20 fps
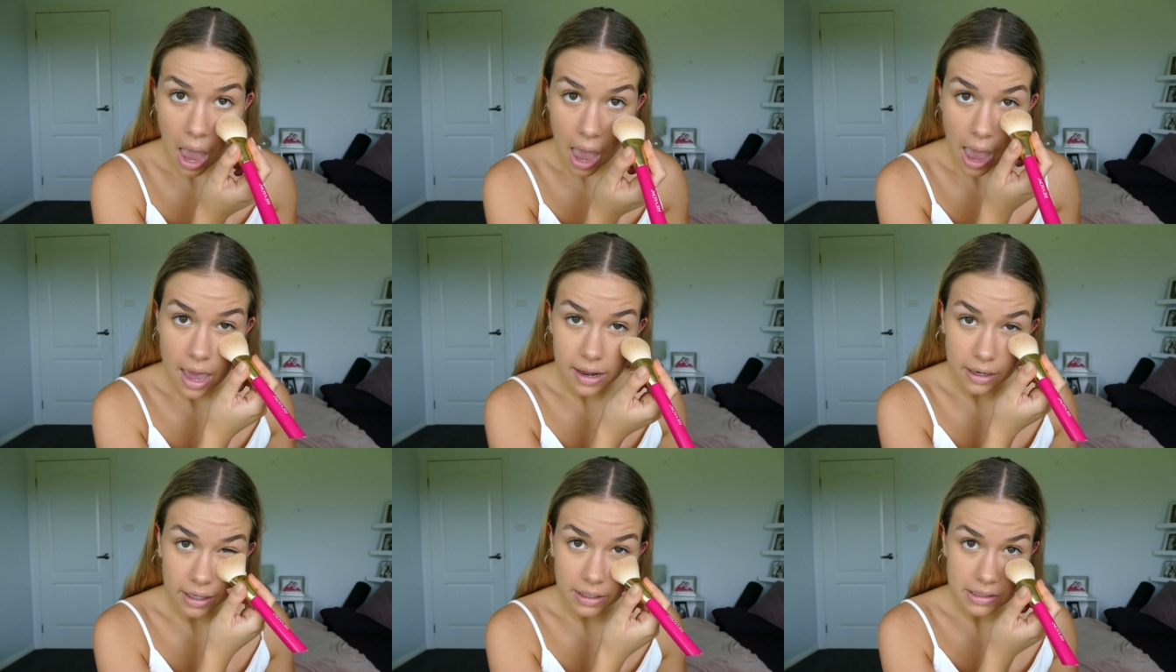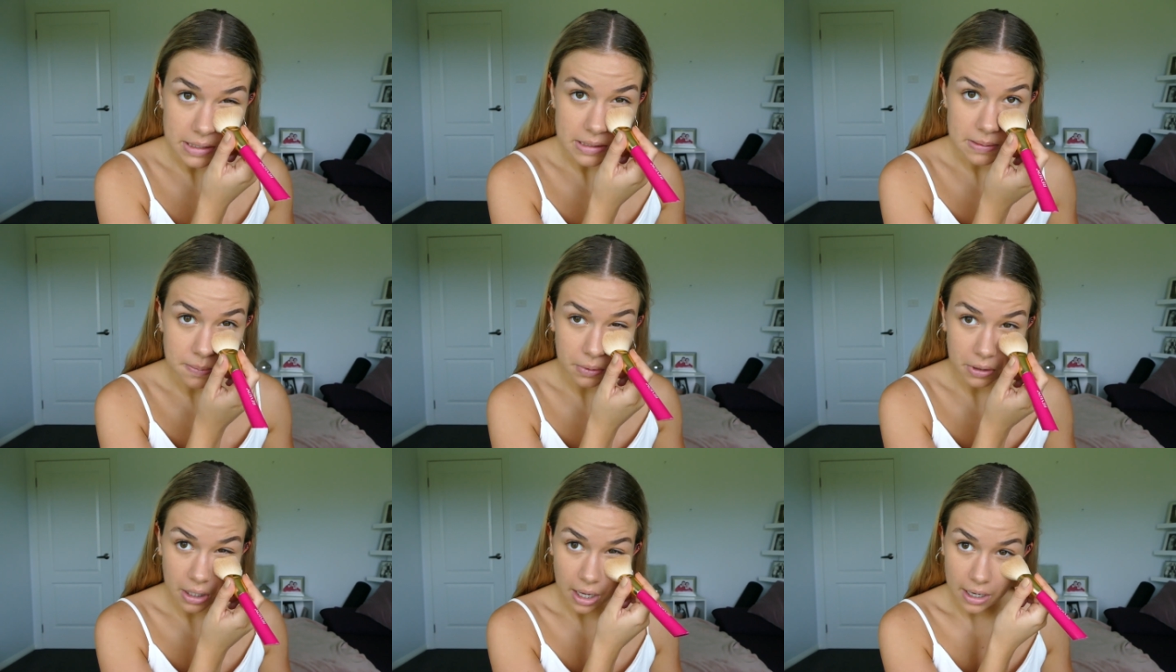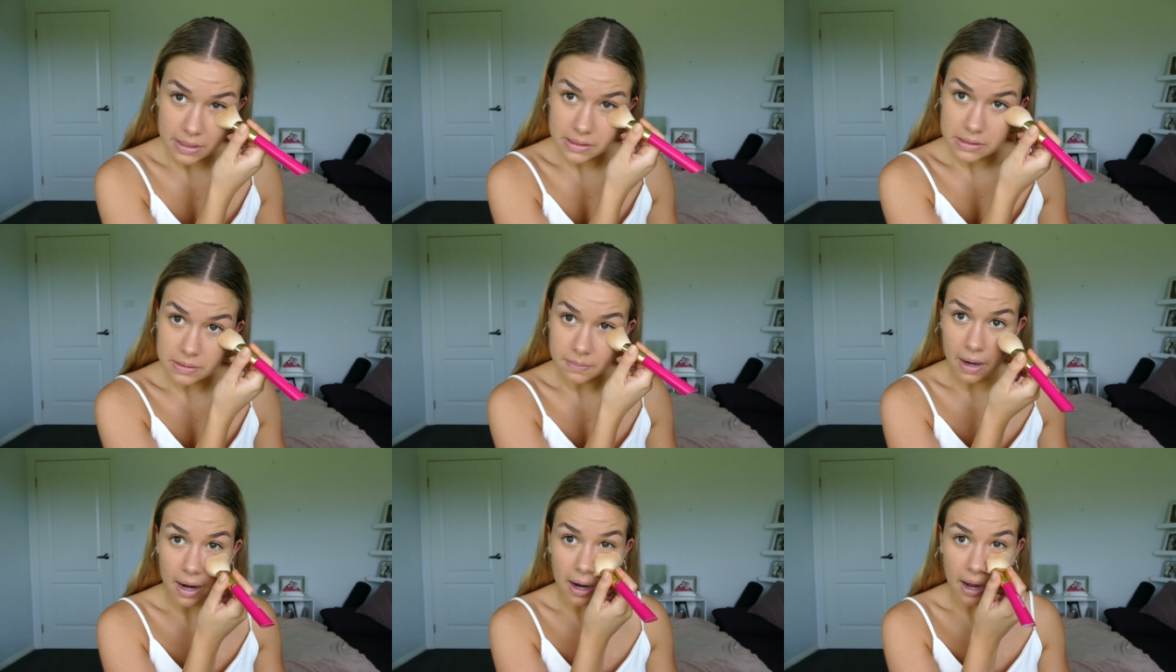and I just put it
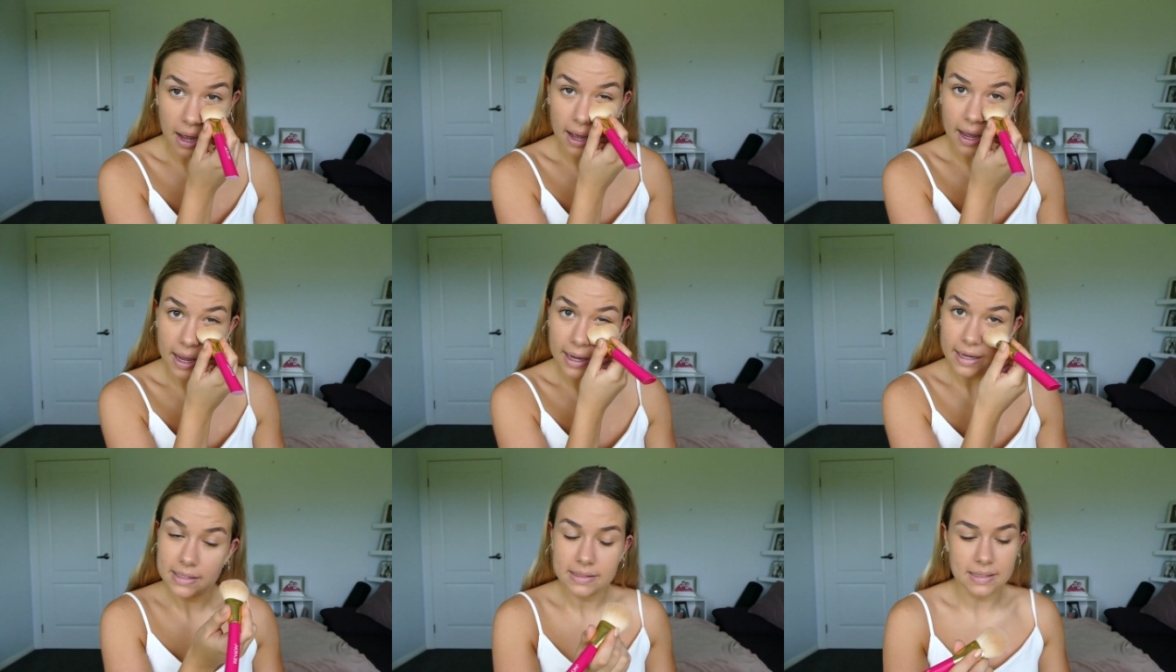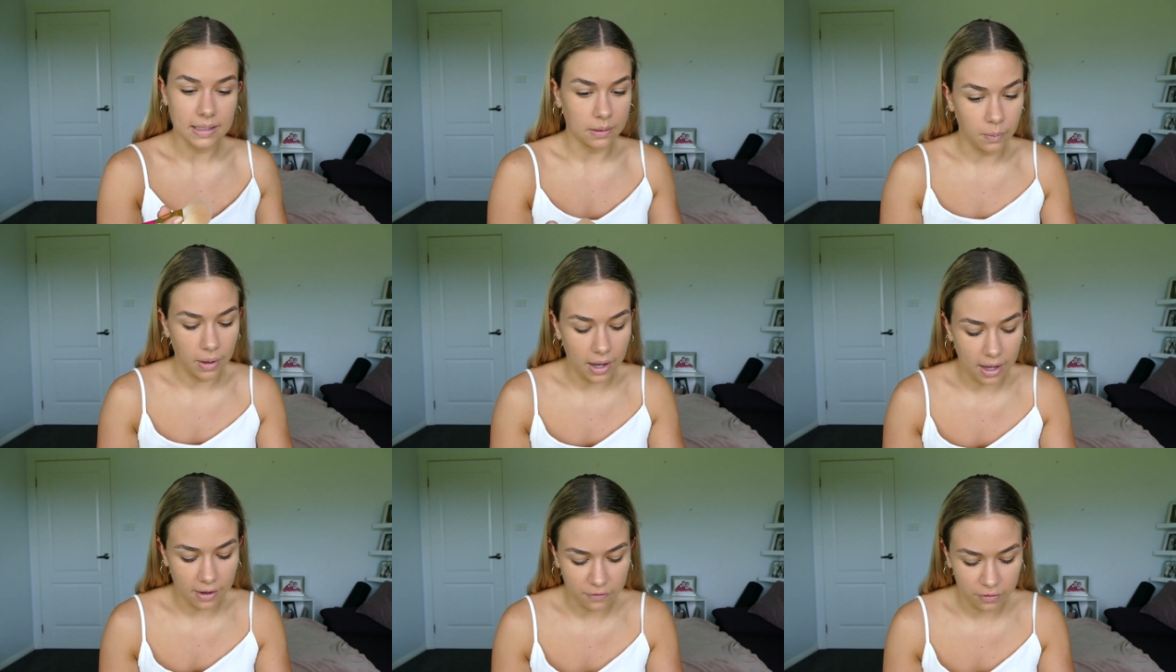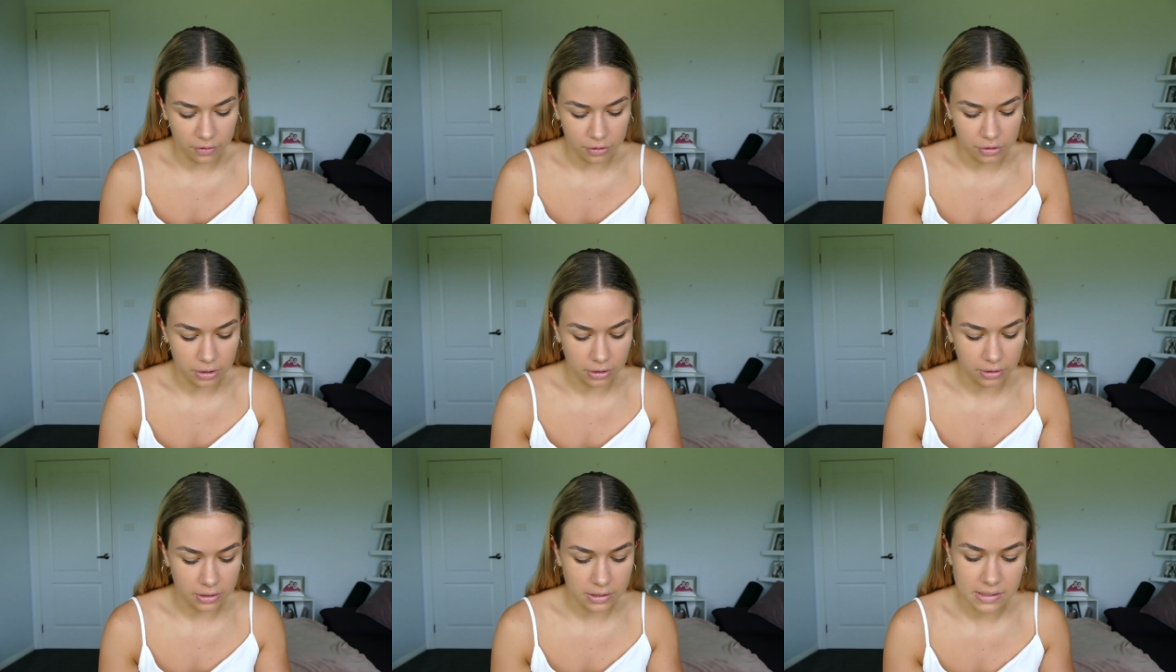under my eyes, like wherever
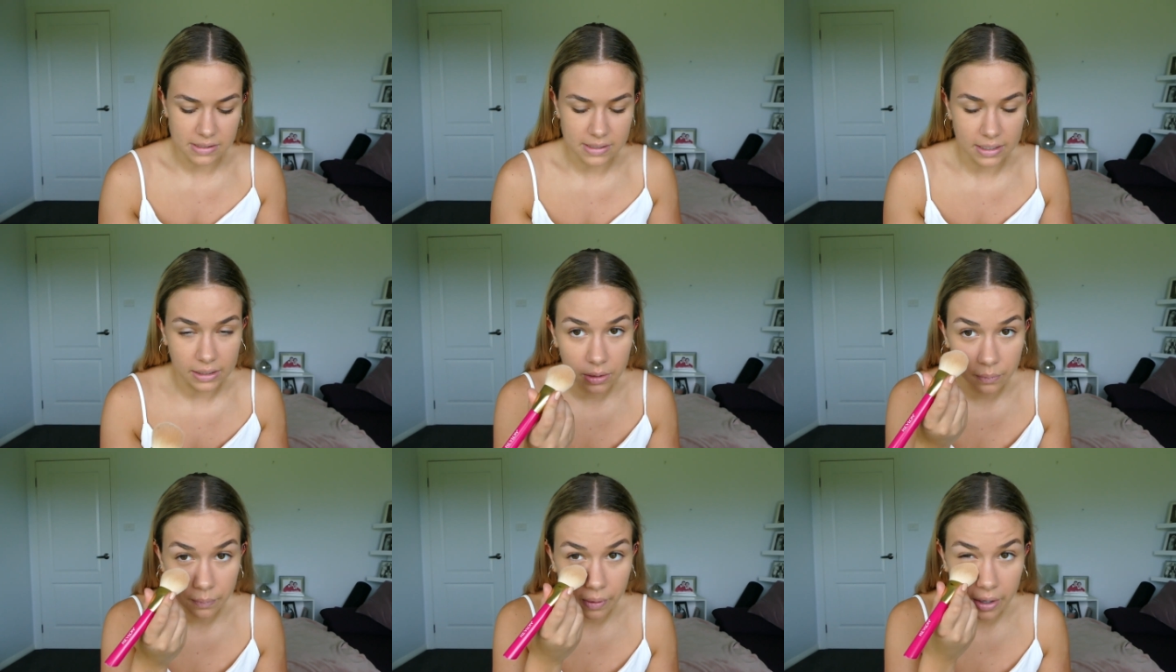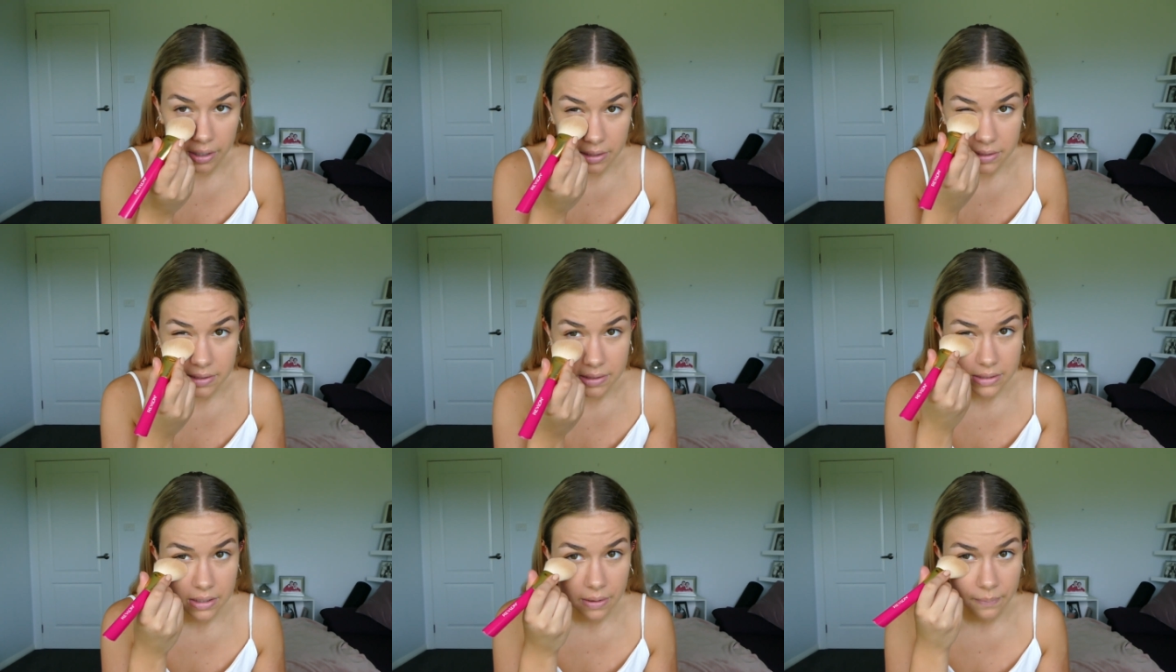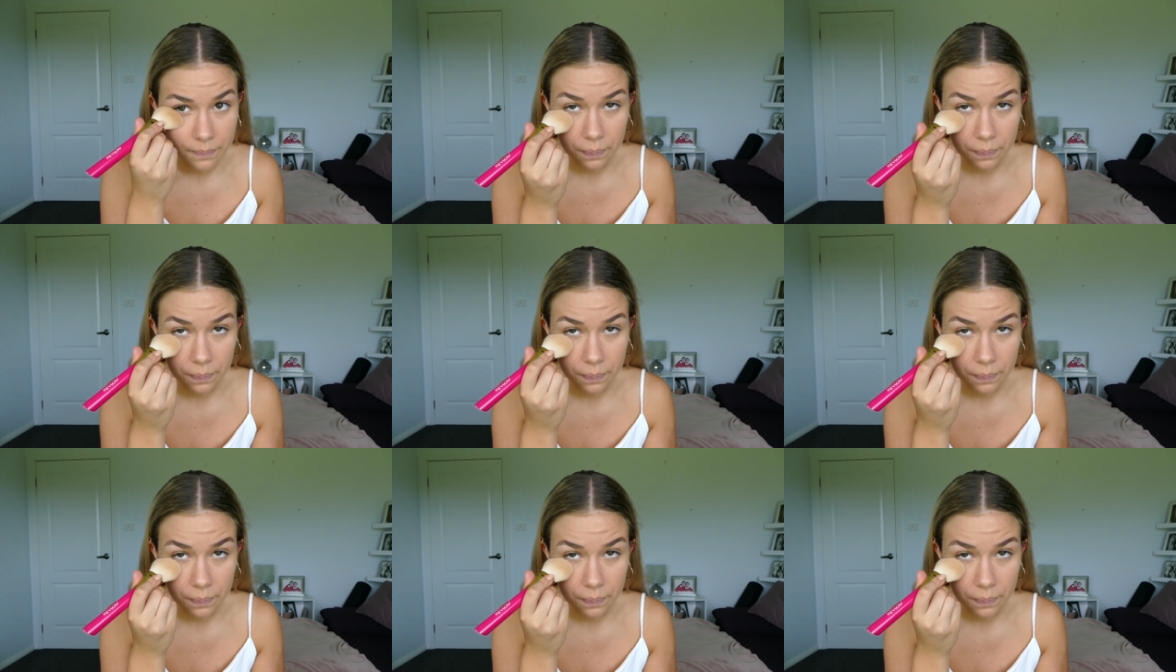the concealer was,